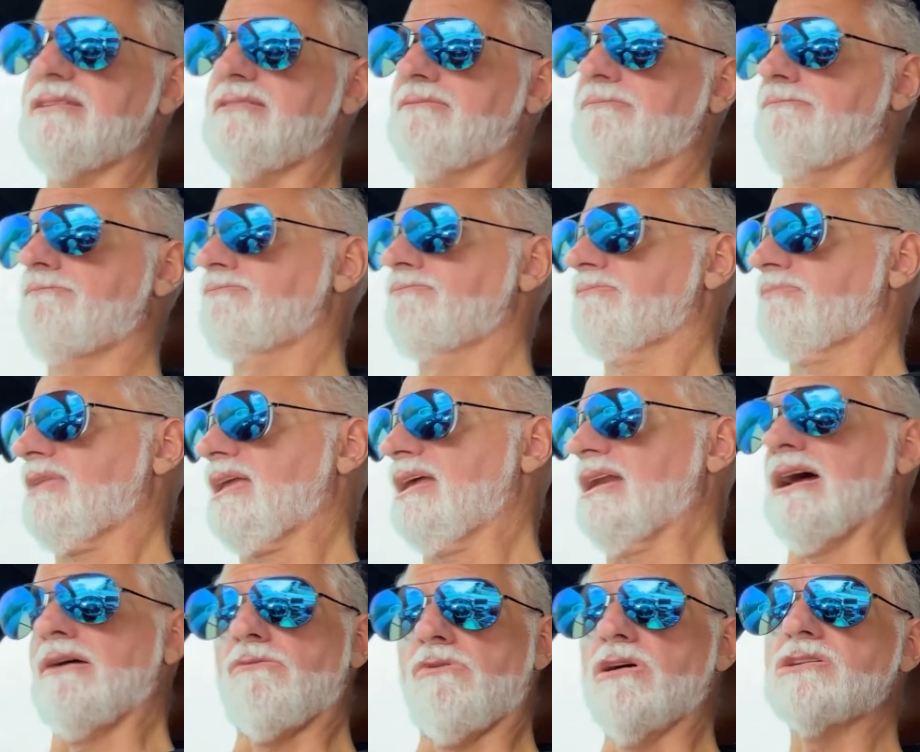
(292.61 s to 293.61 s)

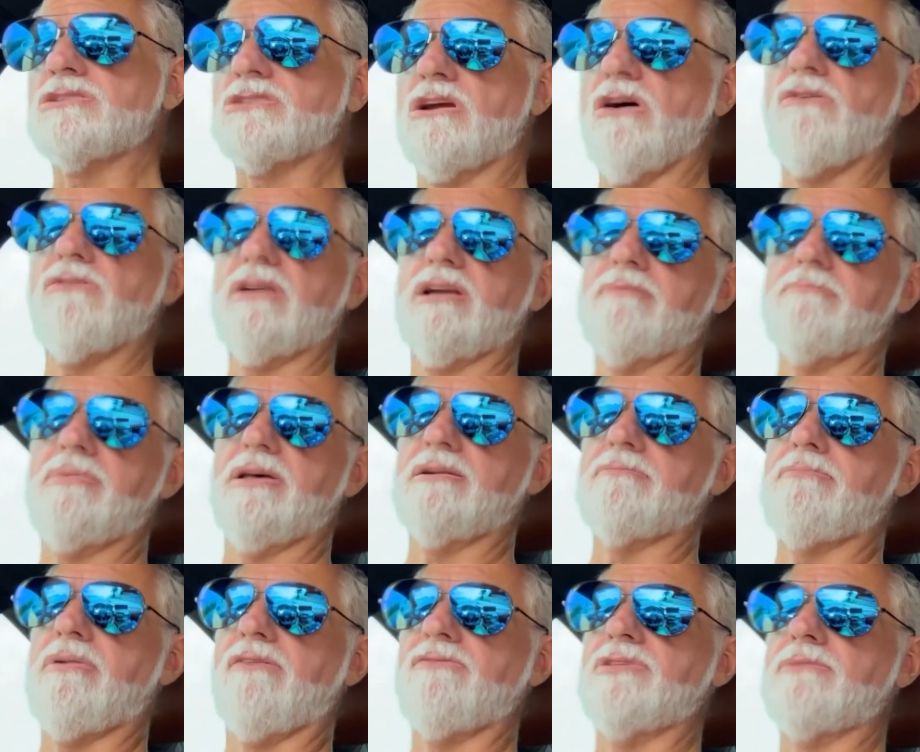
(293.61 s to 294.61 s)
and I was going a bit
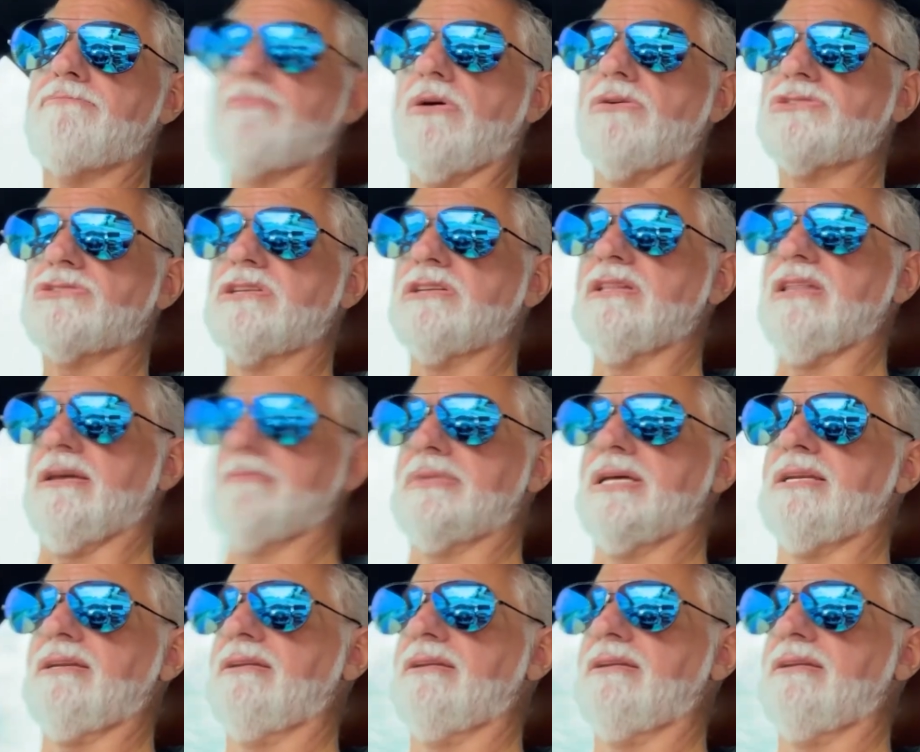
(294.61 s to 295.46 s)
above the posted limit,